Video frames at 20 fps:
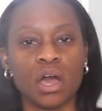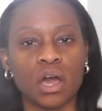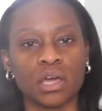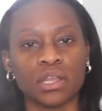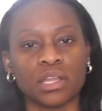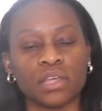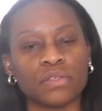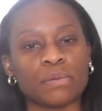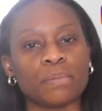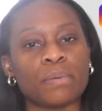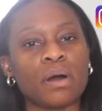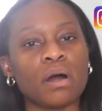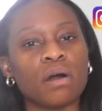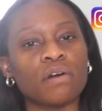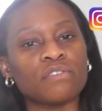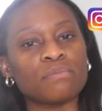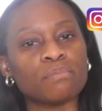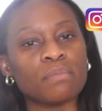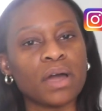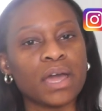another part
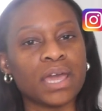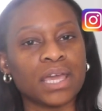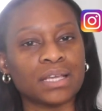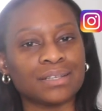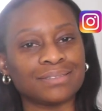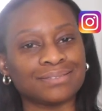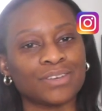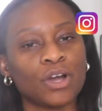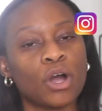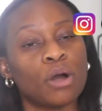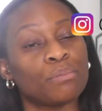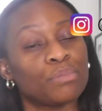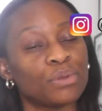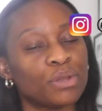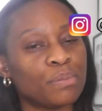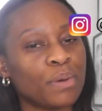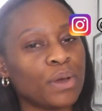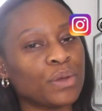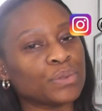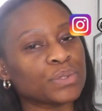of my humble
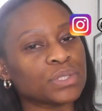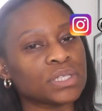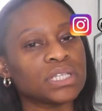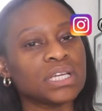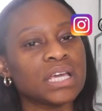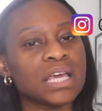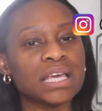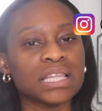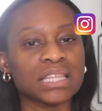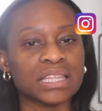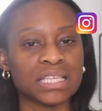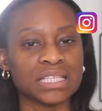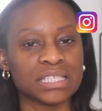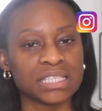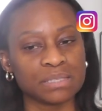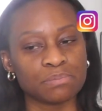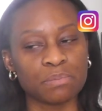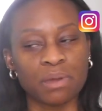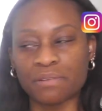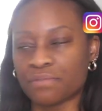abode. This
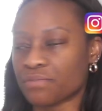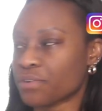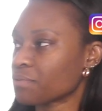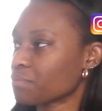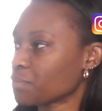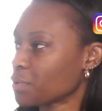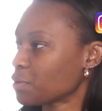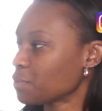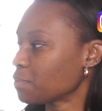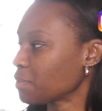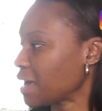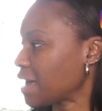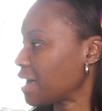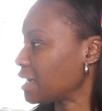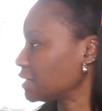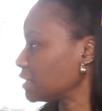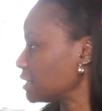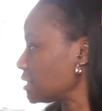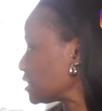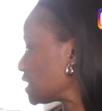is my front room
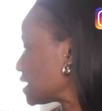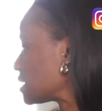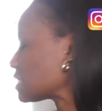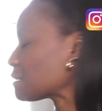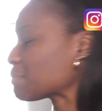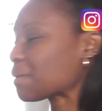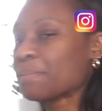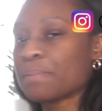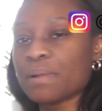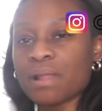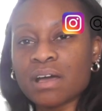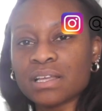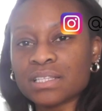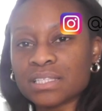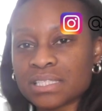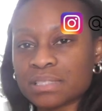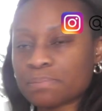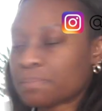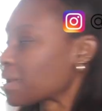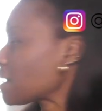and these are my
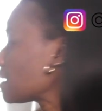plants,